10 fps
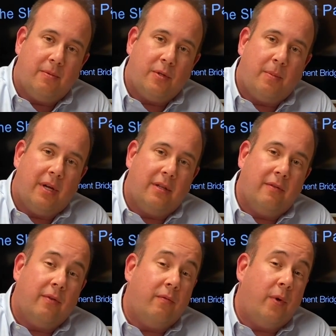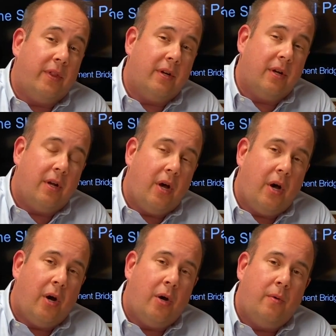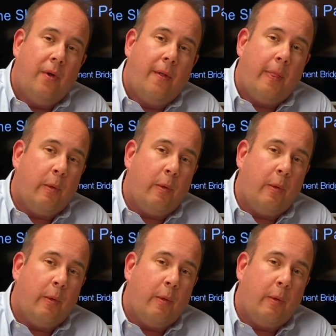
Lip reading: perspective of what they're going to owe,